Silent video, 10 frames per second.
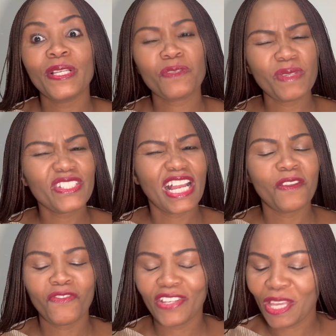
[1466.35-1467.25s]
especially
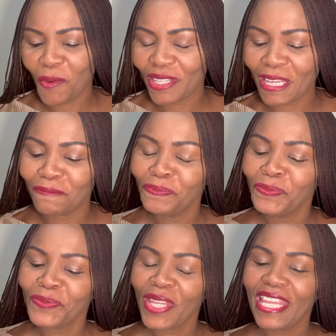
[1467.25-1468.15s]
for the weather.
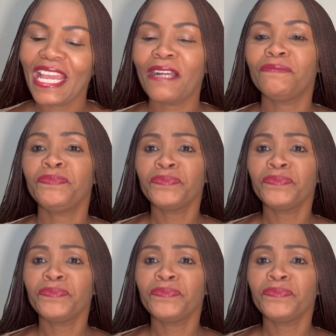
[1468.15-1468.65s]
Yeah.